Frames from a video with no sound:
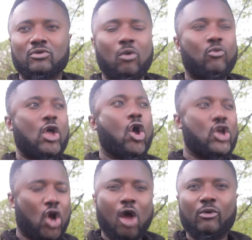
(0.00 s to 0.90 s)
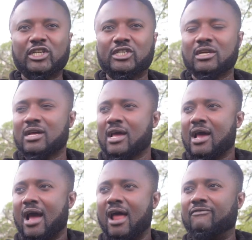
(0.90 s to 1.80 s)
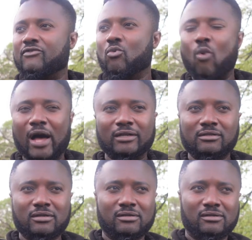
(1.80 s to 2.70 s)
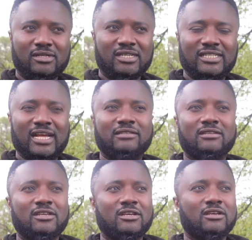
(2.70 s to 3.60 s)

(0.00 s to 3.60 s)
we encourage everyone that